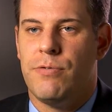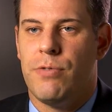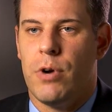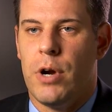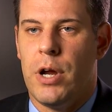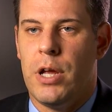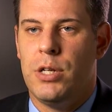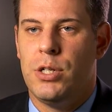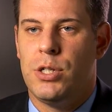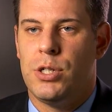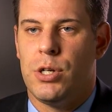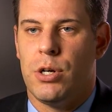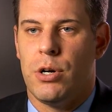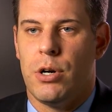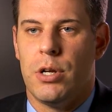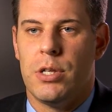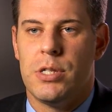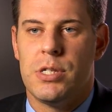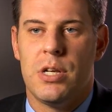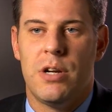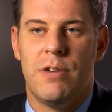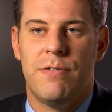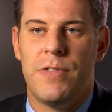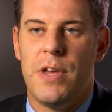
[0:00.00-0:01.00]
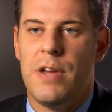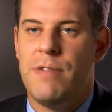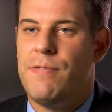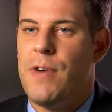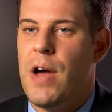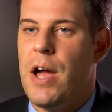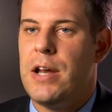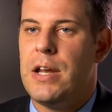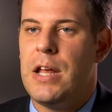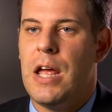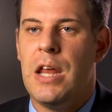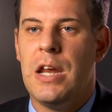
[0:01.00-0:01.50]
for insurance. And if they
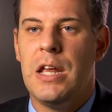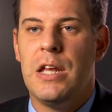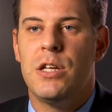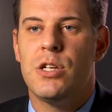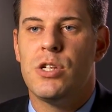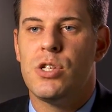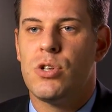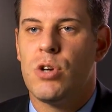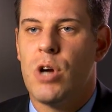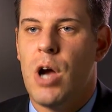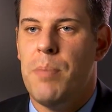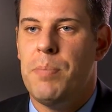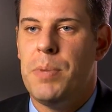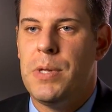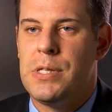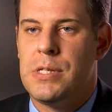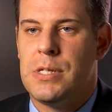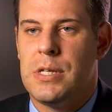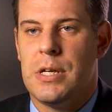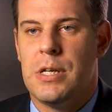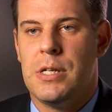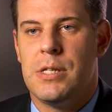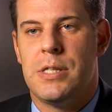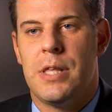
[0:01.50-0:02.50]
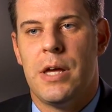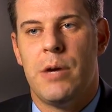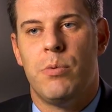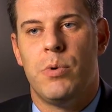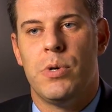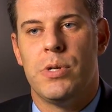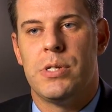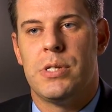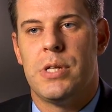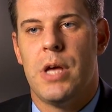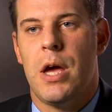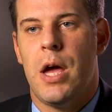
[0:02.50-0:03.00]
find any discrepancies, they
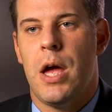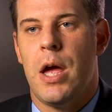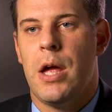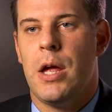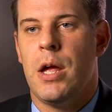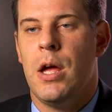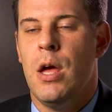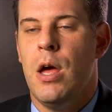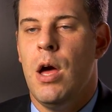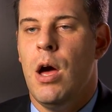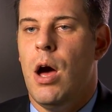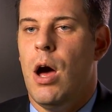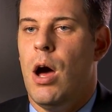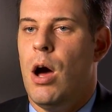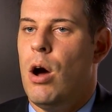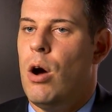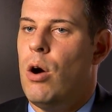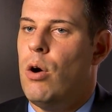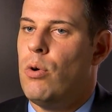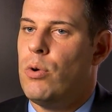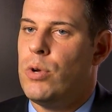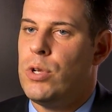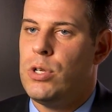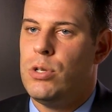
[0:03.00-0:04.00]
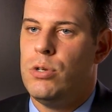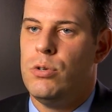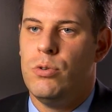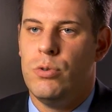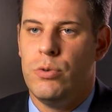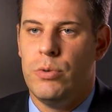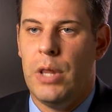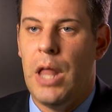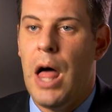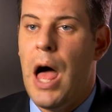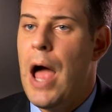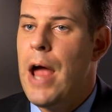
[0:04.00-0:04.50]
will say, oh,
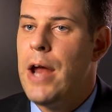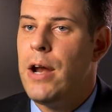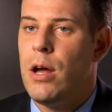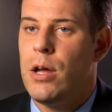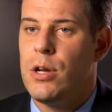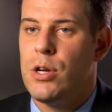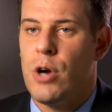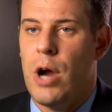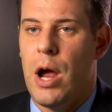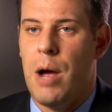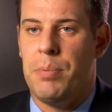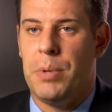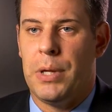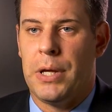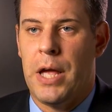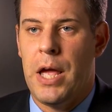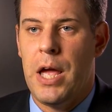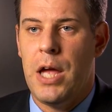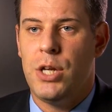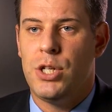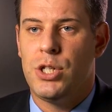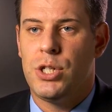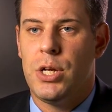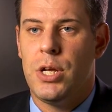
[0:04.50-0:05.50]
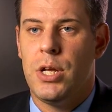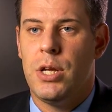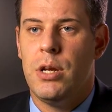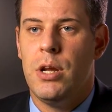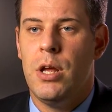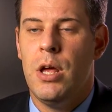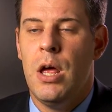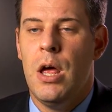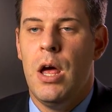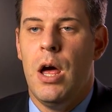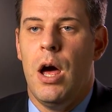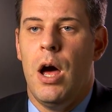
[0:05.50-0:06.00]
you lied on your
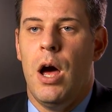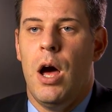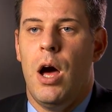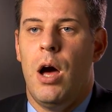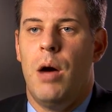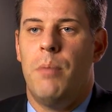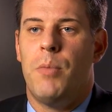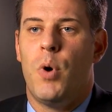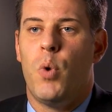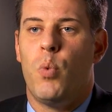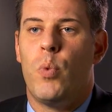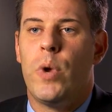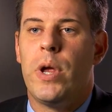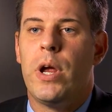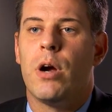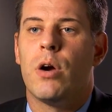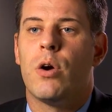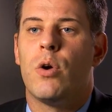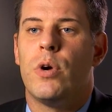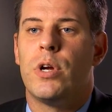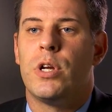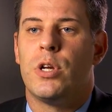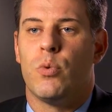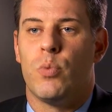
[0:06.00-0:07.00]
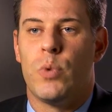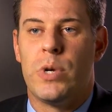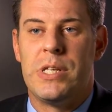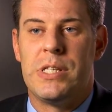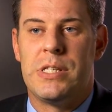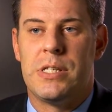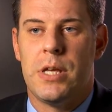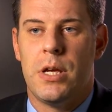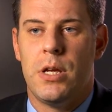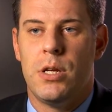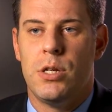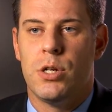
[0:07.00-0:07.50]
application. We are going to
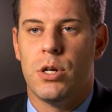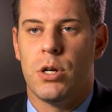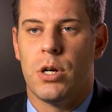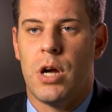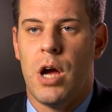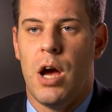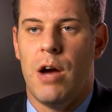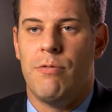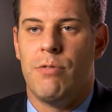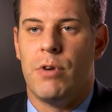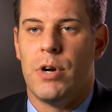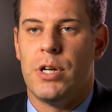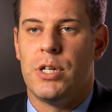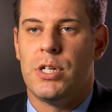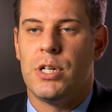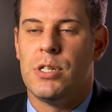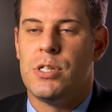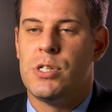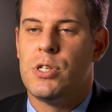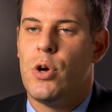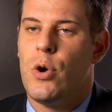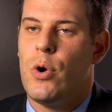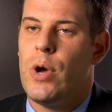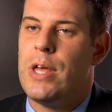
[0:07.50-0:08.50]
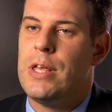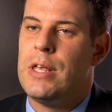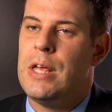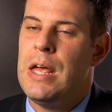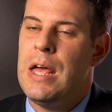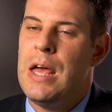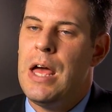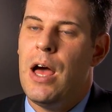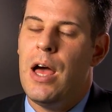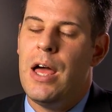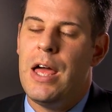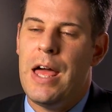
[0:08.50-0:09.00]
rescind your coverage. And so
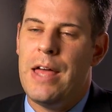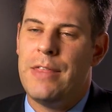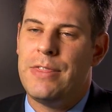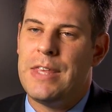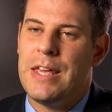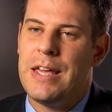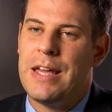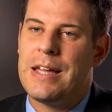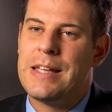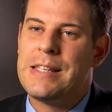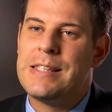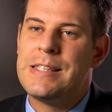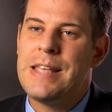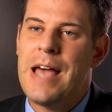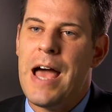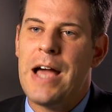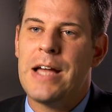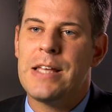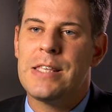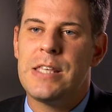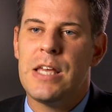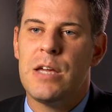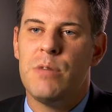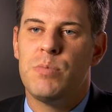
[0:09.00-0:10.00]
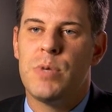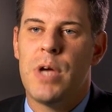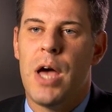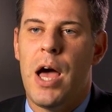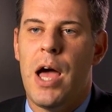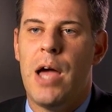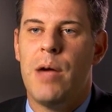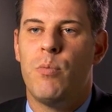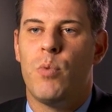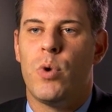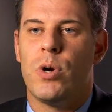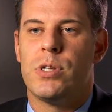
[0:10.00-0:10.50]
at the exact same
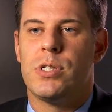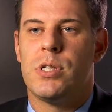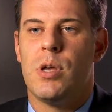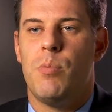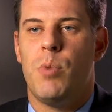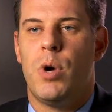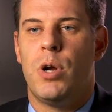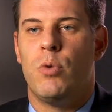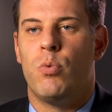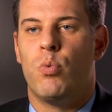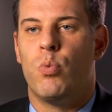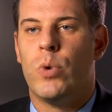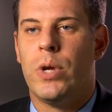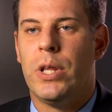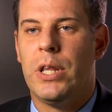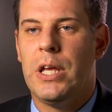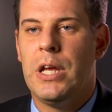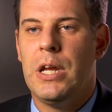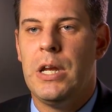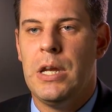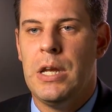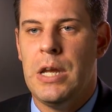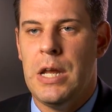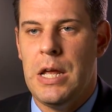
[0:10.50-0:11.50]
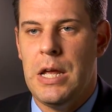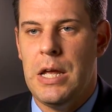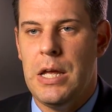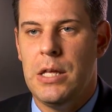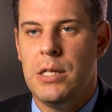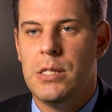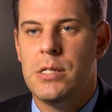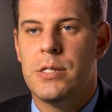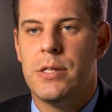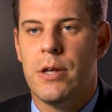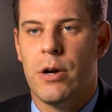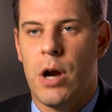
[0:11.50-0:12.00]
time where someone really
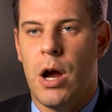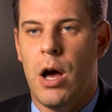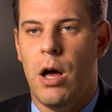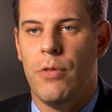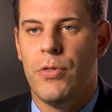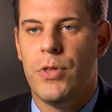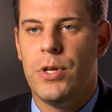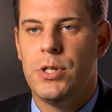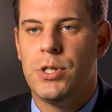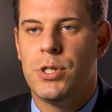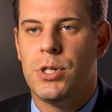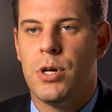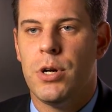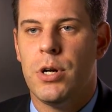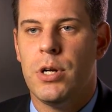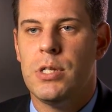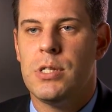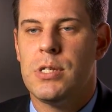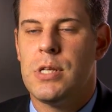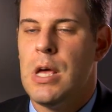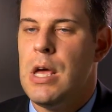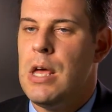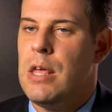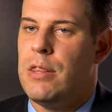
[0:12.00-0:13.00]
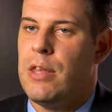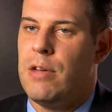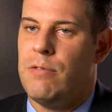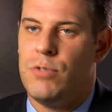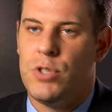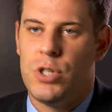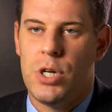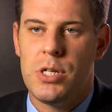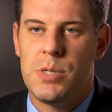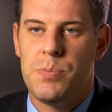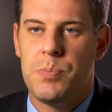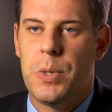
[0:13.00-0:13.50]
needs their health insurance, they've
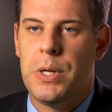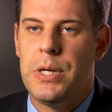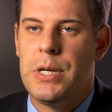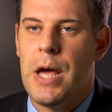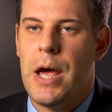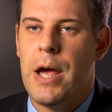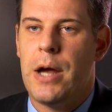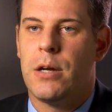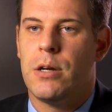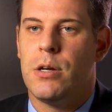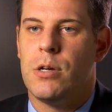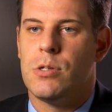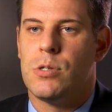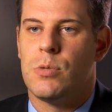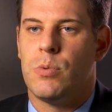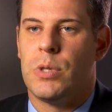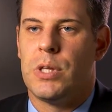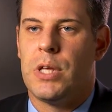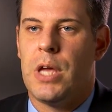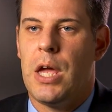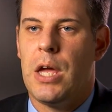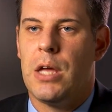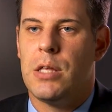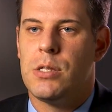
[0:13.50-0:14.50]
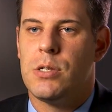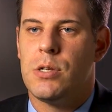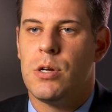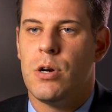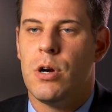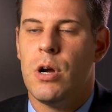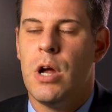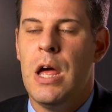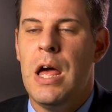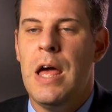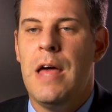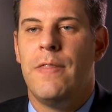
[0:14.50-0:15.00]
just been diagnosed with
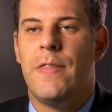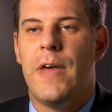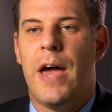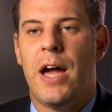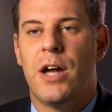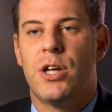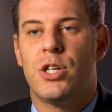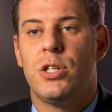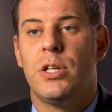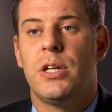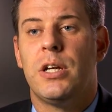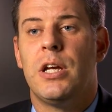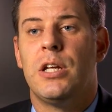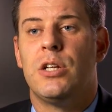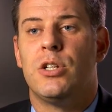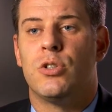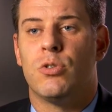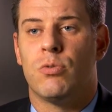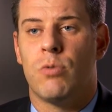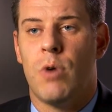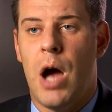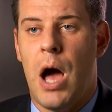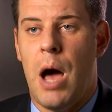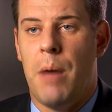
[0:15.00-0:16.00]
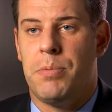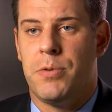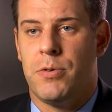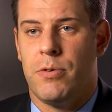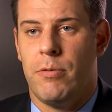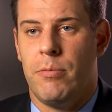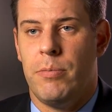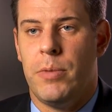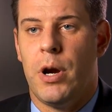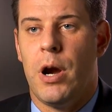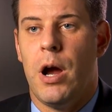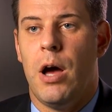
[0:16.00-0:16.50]
cancer, they actually get dropped
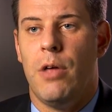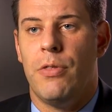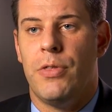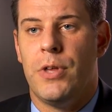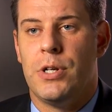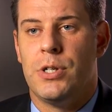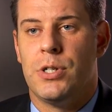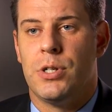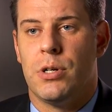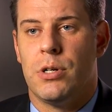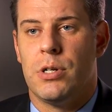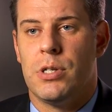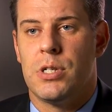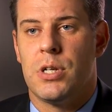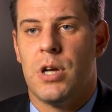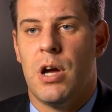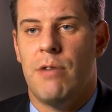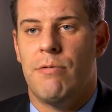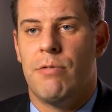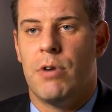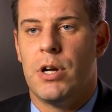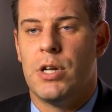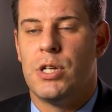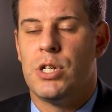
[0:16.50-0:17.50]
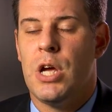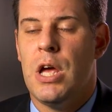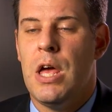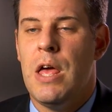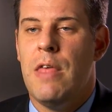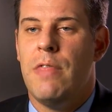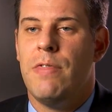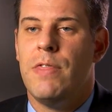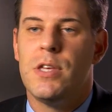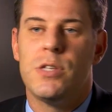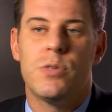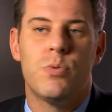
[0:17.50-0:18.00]
from their health insurance coverage.
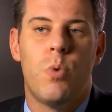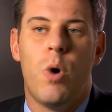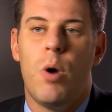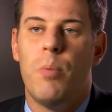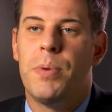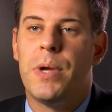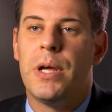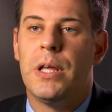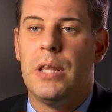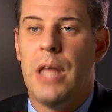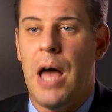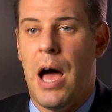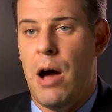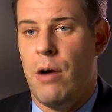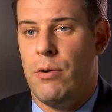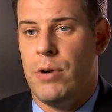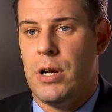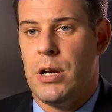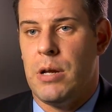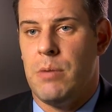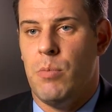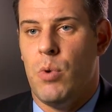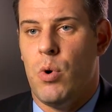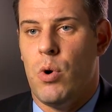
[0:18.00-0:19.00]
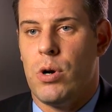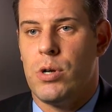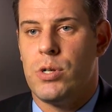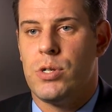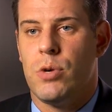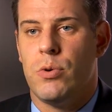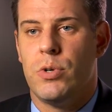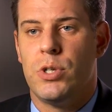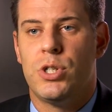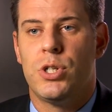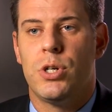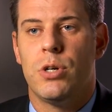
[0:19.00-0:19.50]
This won't be allowed anymore.
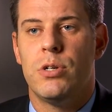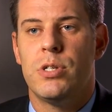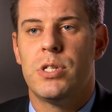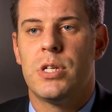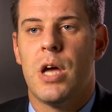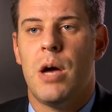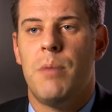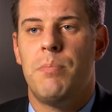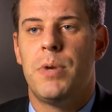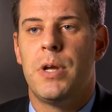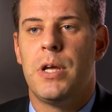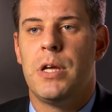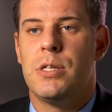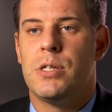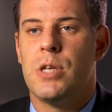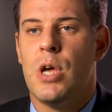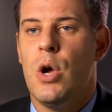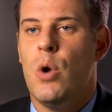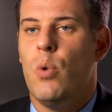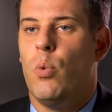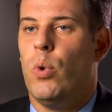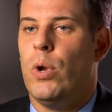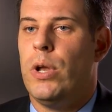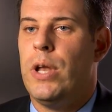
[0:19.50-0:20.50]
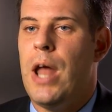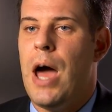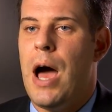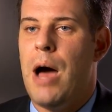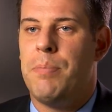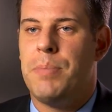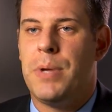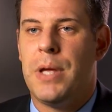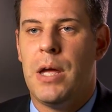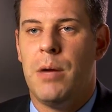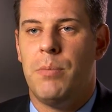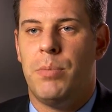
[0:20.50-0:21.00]
So insurance companies will
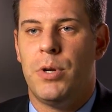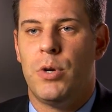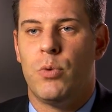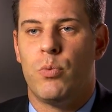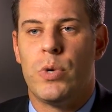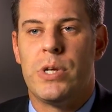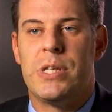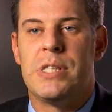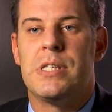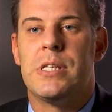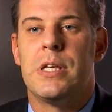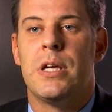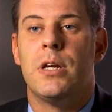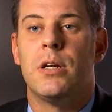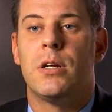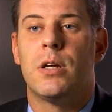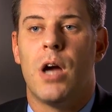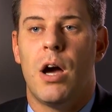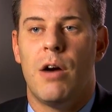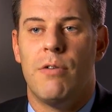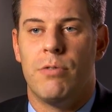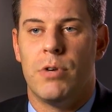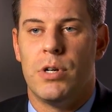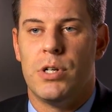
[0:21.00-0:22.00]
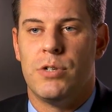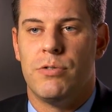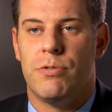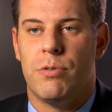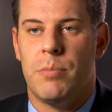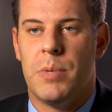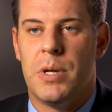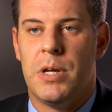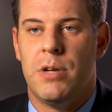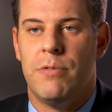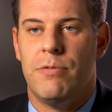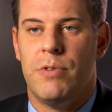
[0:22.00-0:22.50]
not be able to rescind coverage
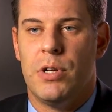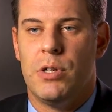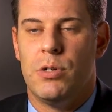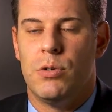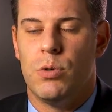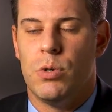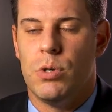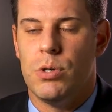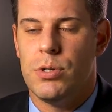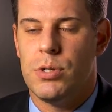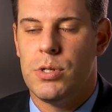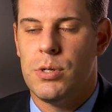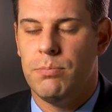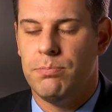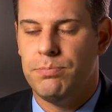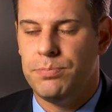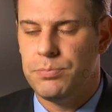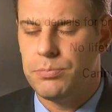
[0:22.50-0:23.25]
from individuals.